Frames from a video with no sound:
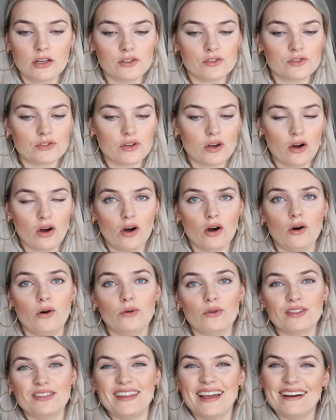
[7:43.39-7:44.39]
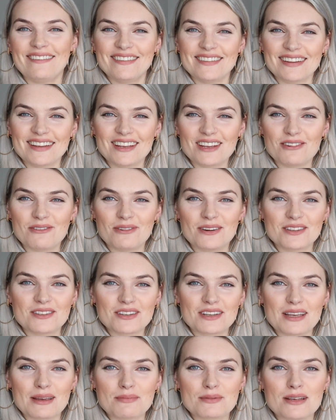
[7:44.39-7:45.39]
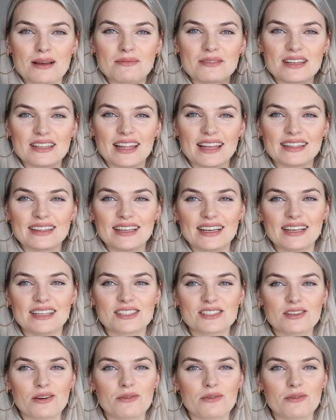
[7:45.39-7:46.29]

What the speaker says: So definitely you want to keep something like this,